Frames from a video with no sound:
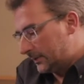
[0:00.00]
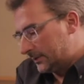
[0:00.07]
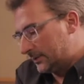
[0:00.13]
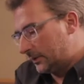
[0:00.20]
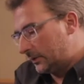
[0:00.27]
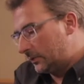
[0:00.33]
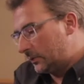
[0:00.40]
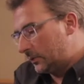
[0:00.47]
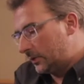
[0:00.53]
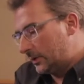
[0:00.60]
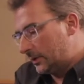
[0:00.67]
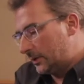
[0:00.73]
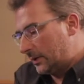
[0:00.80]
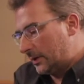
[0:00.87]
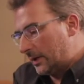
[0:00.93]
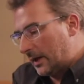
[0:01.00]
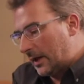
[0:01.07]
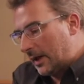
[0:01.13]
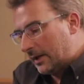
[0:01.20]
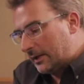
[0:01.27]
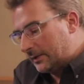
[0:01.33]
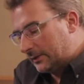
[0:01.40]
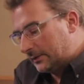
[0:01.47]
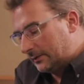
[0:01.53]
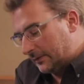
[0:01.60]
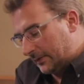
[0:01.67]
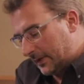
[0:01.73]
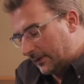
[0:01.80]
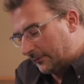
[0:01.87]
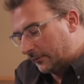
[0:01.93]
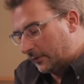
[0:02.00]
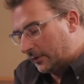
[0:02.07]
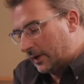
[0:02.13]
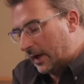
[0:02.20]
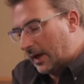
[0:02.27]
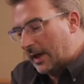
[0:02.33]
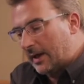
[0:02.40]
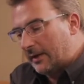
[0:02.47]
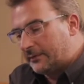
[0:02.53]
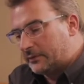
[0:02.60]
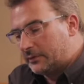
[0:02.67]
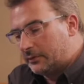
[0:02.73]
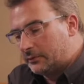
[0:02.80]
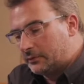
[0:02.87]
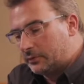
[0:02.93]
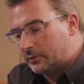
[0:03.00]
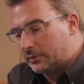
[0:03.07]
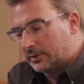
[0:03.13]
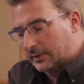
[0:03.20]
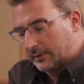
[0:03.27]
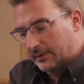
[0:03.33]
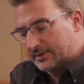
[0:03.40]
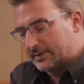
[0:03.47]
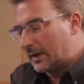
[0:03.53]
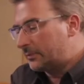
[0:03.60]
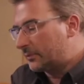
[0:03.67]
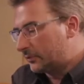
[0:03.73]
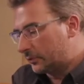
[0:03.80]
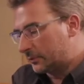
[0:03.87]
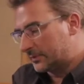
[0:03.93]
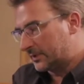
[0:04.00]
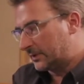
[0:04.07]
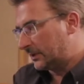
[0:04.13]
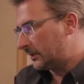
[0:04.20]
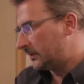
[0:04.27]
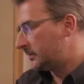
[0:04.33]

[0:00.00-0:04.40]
So therefore I have to route the subgroups